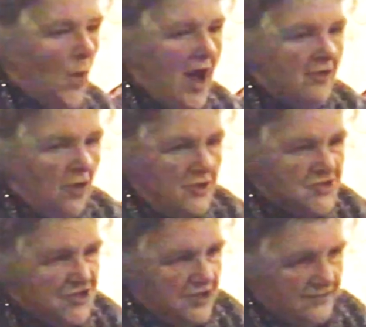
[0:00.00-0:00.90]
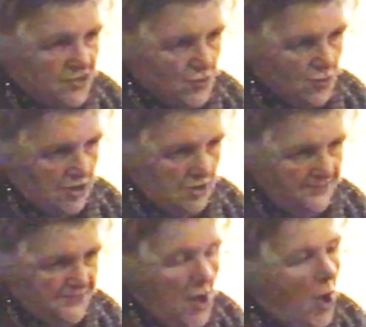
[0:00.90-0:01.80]
where all the servants were,
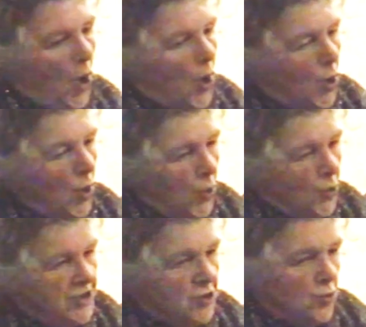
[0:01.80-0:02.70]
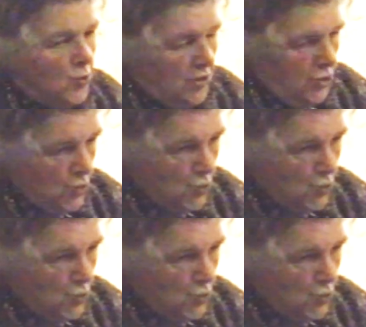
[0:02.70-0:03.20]
who knew